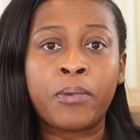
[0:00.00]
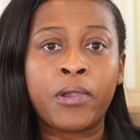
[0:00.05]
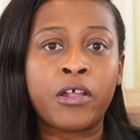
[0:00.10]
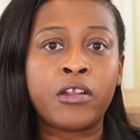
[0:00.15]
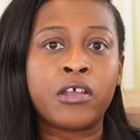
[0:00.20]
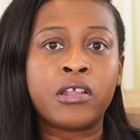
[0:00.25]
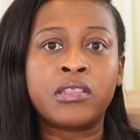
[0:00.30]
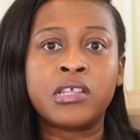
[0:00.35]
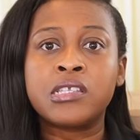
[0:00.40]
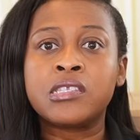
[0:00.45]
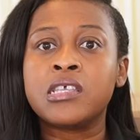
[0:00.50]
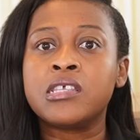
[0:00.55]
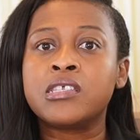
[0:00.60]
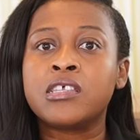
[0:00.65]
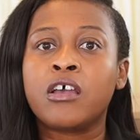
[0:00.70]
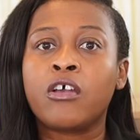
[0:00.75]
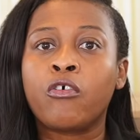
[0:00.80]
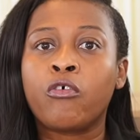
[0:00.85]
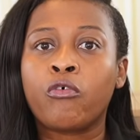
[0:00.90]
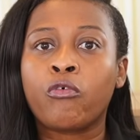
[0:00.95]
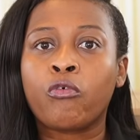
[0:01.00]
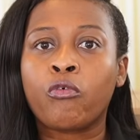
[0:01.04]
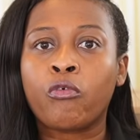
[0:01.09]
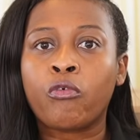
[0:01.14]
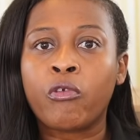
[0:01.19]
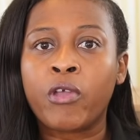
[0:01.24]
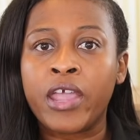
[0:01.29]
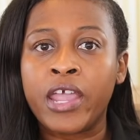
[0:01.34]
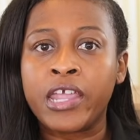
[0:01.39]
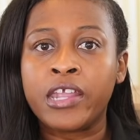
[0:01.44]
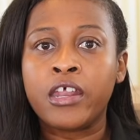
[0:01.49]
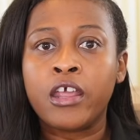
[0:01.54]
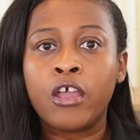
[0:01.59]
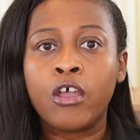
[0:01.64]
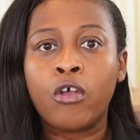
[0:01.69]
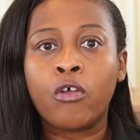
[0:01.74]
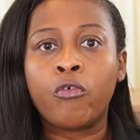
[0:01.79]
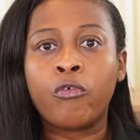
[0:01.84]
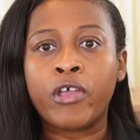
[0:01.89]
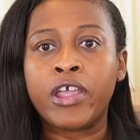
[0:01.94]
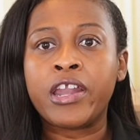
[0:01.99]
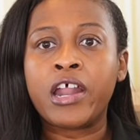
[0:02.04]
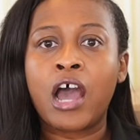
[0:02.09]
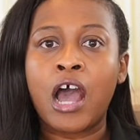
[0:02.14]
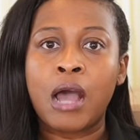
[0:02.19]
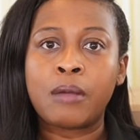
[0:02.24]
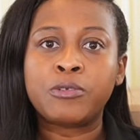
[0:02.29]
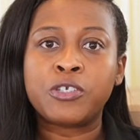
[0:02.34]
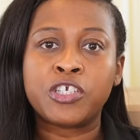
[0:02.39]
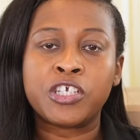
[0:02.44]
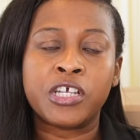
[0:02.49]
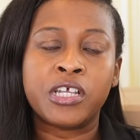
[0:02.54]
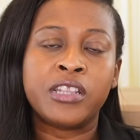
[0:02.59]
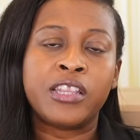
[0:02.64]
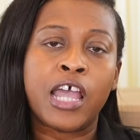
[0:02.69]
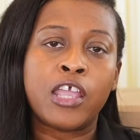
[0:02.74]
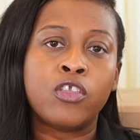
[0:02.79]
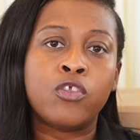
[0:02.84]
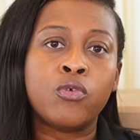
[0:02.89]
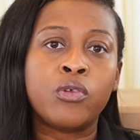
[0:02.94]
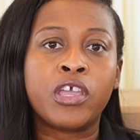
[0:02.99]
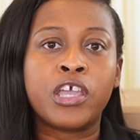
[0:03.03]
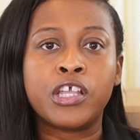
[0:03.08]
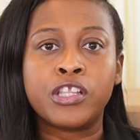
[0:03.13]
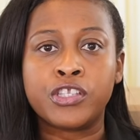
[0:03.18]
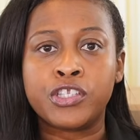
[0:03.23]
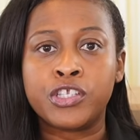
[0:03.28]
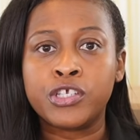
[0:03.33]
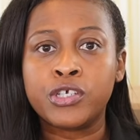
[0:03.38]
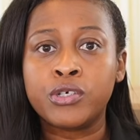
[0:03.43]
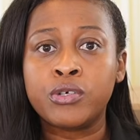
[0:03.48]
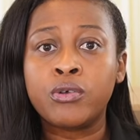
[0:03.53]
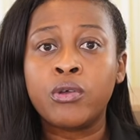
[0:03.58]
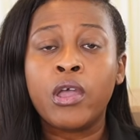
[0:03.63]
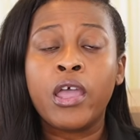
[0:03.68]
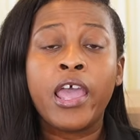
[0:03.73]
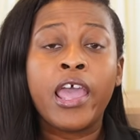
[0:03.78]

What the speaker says: planner, this is a great option that you can do.